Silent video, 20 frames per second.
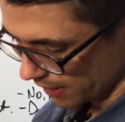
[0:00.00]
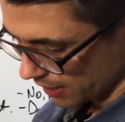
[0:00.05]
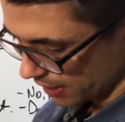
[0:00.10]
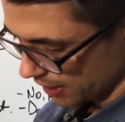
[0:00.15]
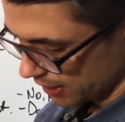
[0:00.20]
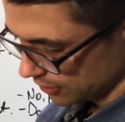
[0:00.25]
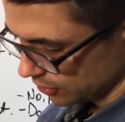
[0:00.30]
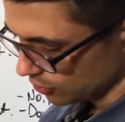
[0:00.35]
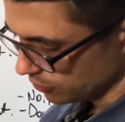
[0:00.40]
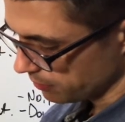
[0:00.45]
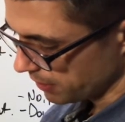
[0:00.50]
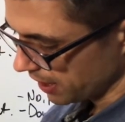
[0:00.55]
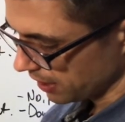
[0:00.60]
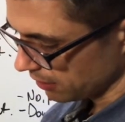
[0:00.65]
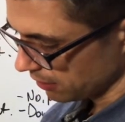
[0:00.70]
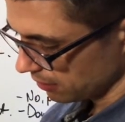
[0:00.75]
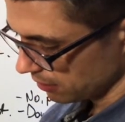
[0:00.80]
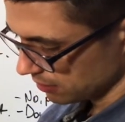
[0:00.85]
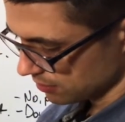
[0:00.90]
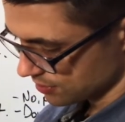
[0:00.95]
You may
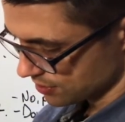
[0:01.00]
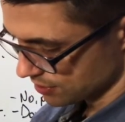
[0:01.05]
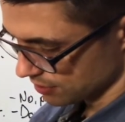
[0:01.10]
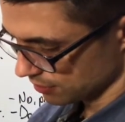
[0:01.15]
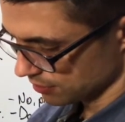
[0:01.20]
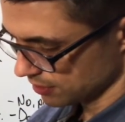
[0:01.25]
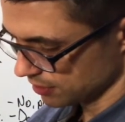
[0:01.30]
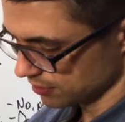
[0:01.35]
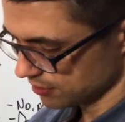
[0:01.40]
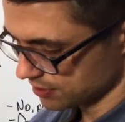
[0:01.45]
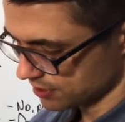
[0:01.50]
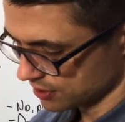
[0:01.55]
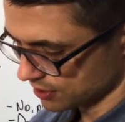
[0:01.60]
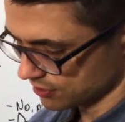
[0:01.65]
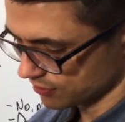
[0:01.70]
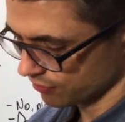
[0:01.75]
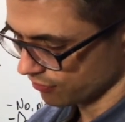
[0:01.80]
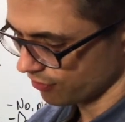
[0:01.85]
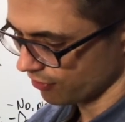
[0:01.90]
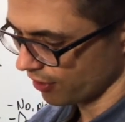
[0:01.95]
also use this
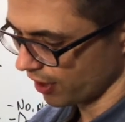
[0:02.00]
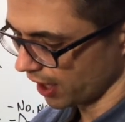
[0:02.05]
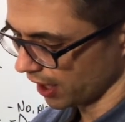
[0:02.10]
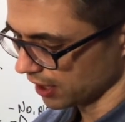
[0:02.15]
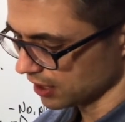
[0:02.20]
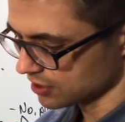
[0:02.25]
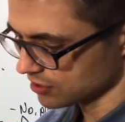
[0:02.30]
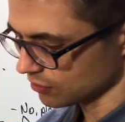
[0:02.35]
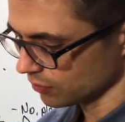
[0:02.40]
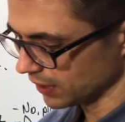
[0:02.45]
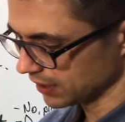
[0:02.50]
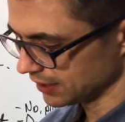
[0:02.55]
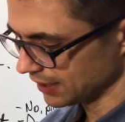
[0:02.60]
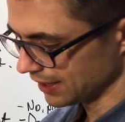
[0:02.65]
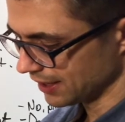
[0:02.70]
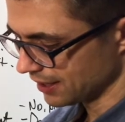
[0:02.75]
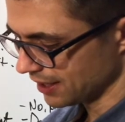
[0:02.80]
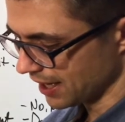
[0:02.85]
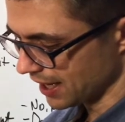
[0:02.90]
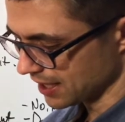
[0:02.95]
phrase when
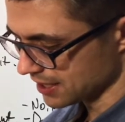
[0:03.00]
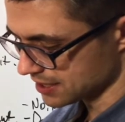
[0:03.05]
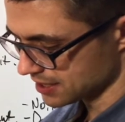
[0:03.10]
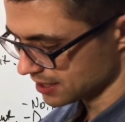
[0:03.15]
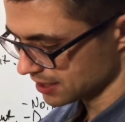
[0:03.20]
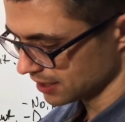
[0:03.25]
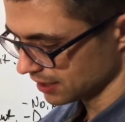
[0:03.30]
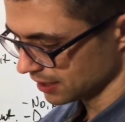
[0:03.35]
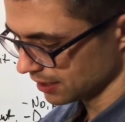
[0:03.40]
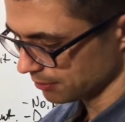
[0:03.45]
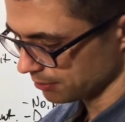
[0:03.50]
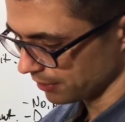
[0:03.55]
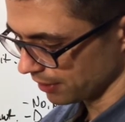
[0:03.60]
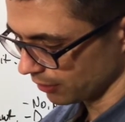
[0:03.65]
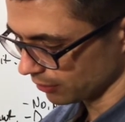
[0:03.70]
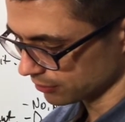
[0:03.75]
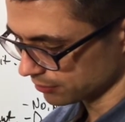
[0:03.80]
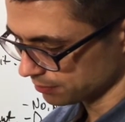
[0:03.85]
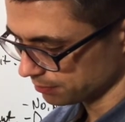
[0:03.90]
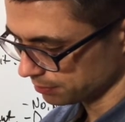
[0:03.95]
asking
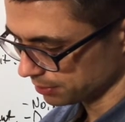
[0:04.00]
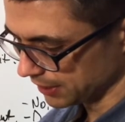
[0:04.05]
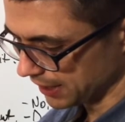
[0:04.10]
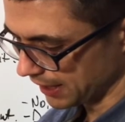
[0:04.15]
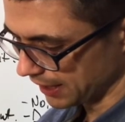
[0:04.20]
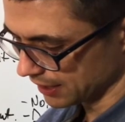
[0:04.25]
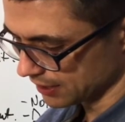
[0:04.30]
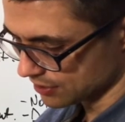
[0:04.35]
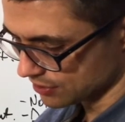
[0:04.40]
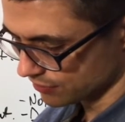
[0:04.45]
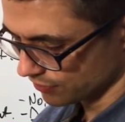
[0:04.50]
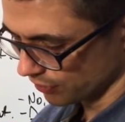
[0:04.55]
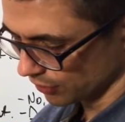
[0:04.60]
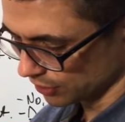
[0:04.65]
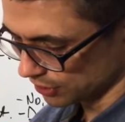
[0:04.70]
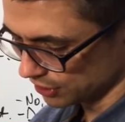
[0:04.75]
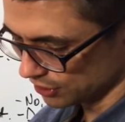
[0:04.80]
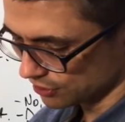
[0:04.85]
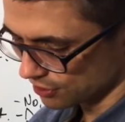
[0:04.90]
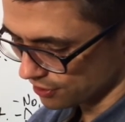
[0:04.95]
about plans for
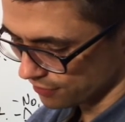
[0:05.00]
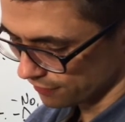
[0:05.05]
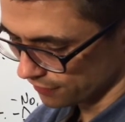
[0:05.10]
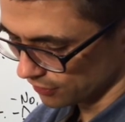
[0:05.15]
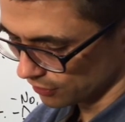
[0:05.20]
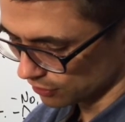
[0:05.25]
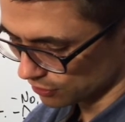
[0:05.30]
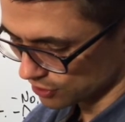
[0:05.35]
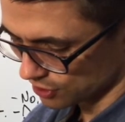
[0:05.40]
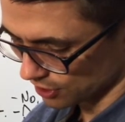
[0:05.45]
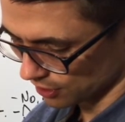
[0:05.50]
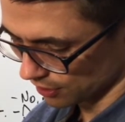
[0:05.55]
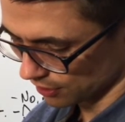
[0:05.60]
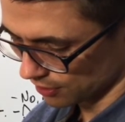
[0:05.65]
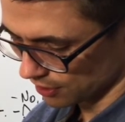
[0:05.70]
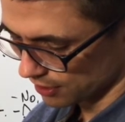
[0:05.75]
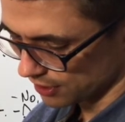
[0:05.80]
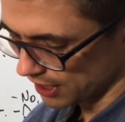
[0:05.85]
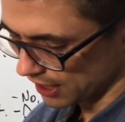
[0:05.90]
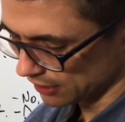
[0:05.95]
near future.
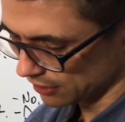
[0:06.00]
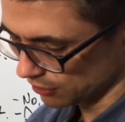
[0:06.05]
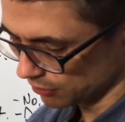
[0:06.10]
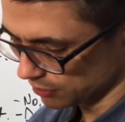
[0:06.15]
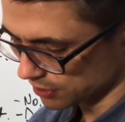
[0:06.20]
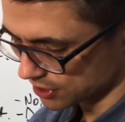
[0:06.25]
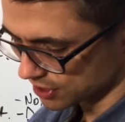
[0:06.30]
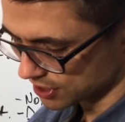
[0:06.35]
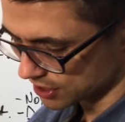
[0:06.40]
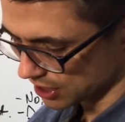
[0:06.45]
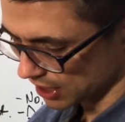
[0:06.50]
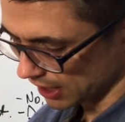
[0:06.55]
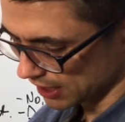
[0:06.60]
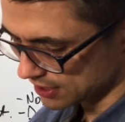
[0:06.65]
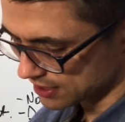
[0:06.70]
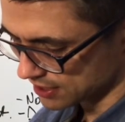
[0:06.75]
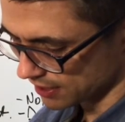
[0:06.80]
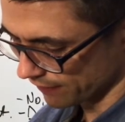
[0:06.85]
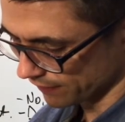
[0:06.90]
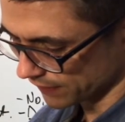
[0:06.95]
Then you would say
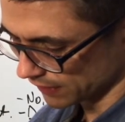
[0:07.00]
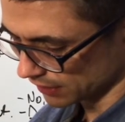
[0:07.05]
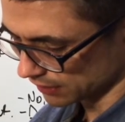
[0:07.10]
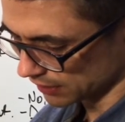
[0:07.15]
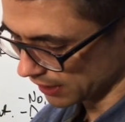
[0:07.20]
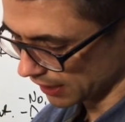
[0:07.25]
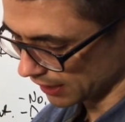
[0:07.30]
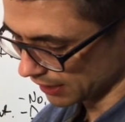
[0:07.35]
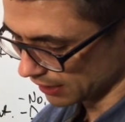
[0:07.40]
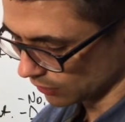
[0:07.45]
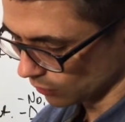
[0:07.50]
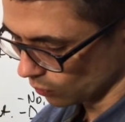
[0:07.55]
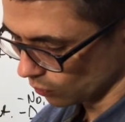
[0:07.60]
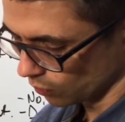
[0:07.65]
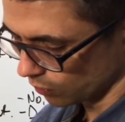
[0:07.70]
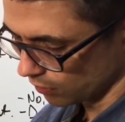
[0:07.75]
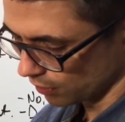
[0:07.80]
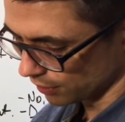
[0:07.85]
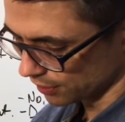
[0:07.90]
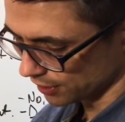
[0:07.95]
something like,
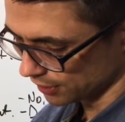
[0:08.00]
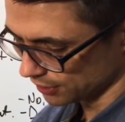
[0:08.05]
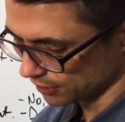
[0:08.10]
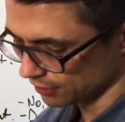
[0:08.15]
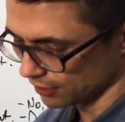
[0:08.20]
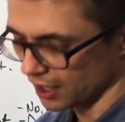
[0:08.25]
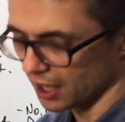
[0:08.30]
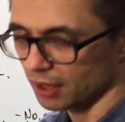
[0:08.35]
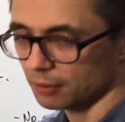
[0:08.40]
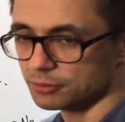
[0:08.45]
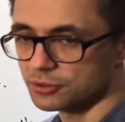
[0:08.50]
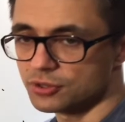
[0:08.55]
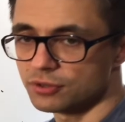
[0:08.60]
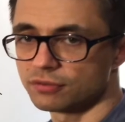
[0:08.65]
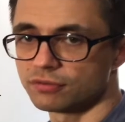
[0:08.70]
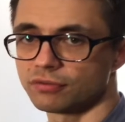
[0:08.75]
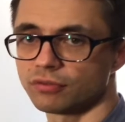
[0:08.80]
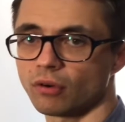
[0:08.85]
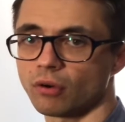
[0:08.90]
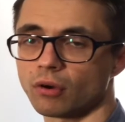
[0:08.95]
what are you up to
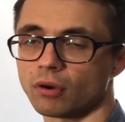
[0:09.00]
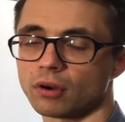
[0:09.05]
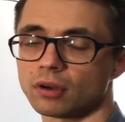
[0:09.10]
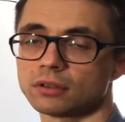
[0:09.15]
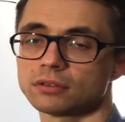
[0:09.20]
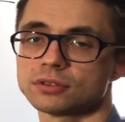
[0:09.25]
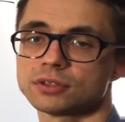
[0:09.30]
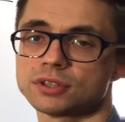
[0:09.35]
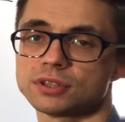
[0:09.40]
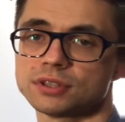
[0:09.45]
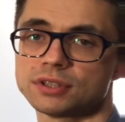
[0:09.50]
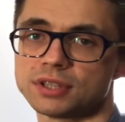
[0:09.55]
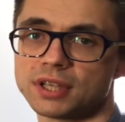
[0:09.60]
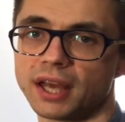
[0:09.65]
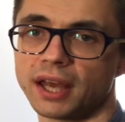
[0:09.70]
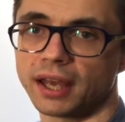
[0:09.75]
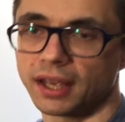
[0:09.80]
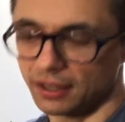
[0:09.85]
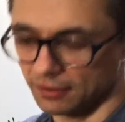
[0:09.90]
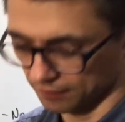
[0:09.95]
for
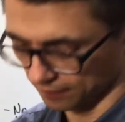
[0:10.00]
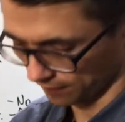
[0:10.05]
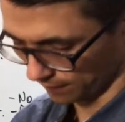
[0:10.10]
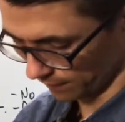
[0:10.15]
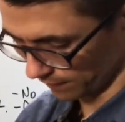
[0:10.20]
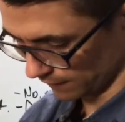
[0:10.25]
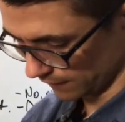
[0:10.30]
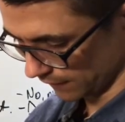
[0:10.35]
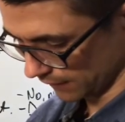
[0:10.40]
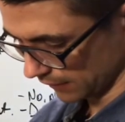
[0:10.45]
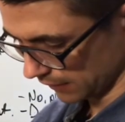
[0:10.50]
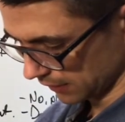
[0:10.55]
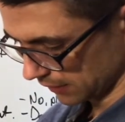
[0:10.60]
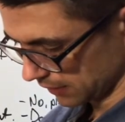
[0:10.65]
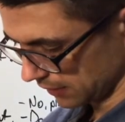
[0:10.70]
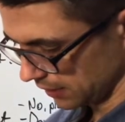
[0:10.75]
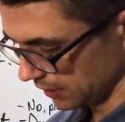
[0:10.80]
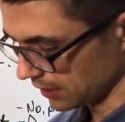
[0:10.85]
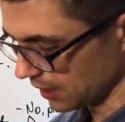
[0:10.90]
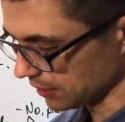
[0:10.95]
today?
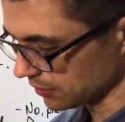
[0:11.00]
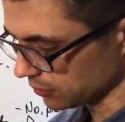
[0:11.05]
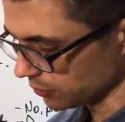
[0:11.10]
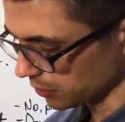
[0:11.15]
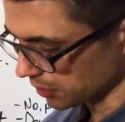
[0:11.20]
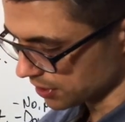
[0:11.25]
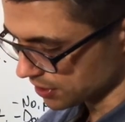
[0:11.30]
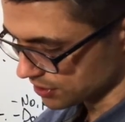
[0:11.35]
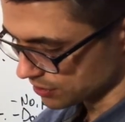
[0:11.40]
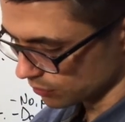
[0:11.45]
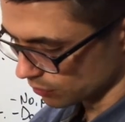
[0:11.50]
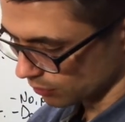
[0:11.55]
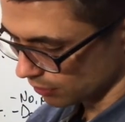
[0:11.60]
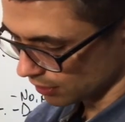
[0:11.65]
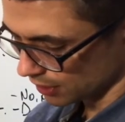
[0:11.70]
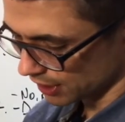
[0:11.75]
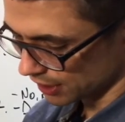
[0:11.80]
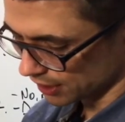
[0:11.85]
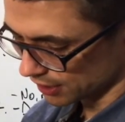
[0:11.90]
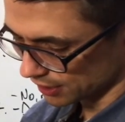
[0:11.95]
In other words,
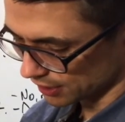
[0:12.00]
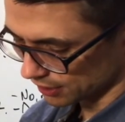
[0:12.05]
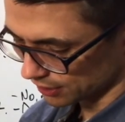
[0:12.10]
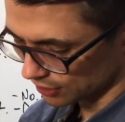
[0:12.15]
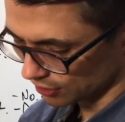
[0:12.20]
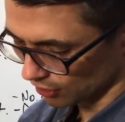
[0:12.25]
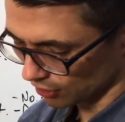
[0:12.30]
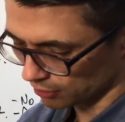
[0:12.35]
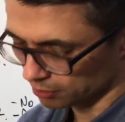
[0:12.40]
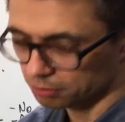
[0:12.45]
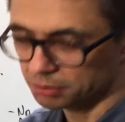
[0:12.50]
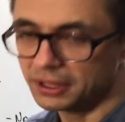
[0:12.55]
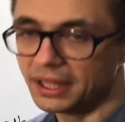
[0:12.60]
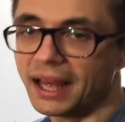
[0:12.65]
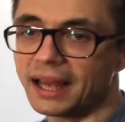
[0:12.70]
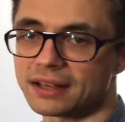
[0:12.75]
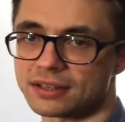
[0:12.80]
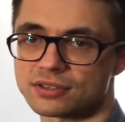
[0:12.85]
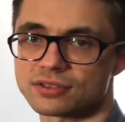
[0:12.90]
what are your plans